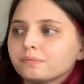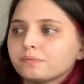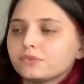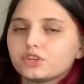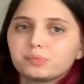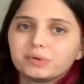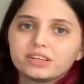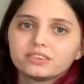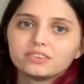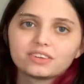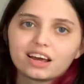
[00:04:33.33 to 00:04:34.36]
Just
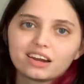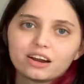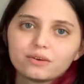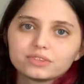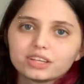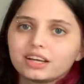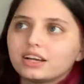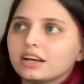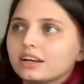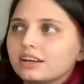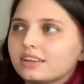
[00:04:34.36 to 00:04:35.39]
because, I don't know, I was like,
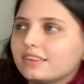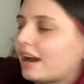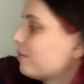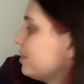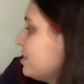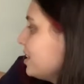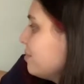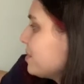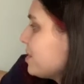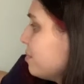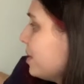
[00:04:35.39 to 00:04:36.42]
that one seems
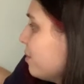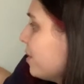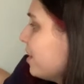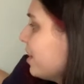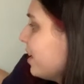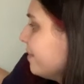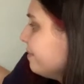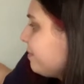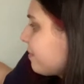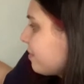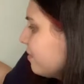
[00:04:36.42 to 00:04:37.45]
to be the one that
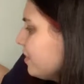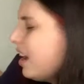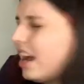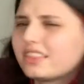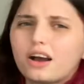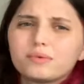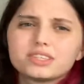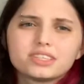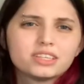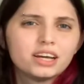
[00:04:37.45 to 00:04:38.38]
I thought was